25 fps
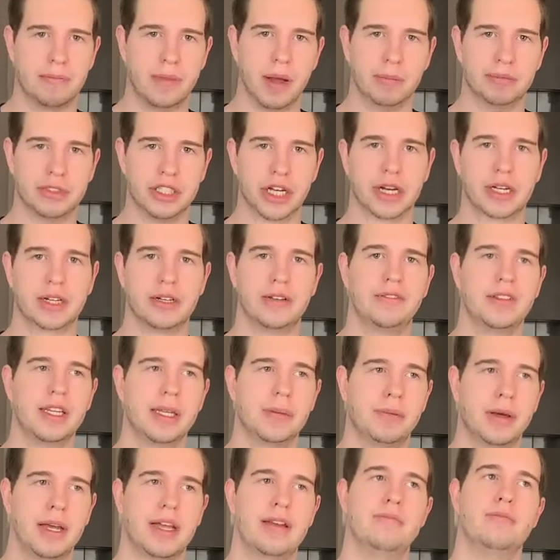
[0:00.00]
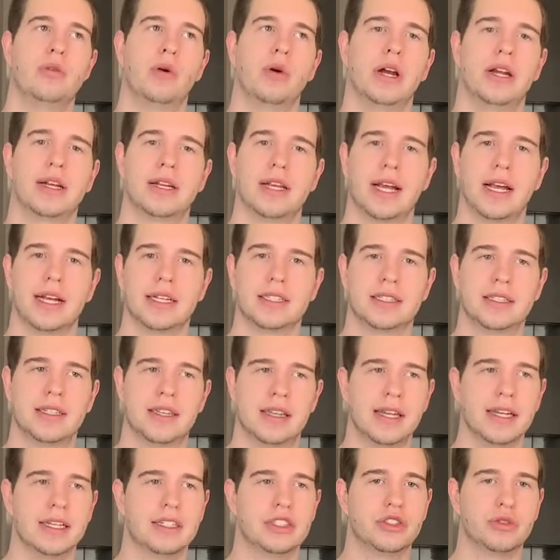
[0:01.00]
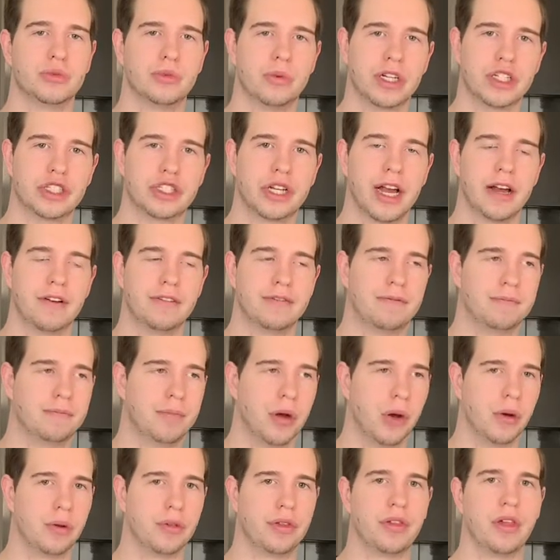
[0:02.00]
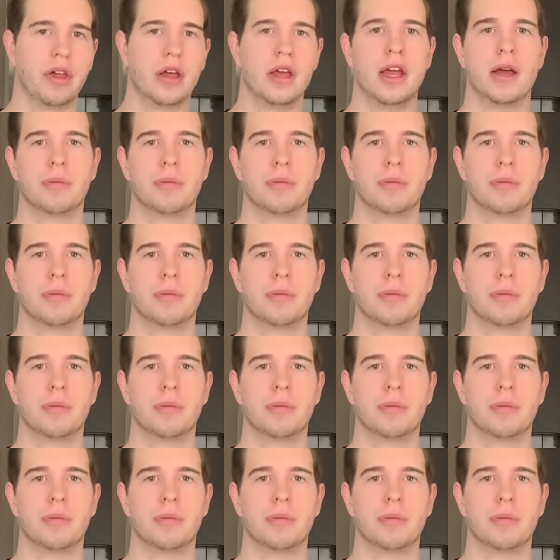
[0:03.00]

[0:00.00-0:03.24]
objectively pinpoint as things which have both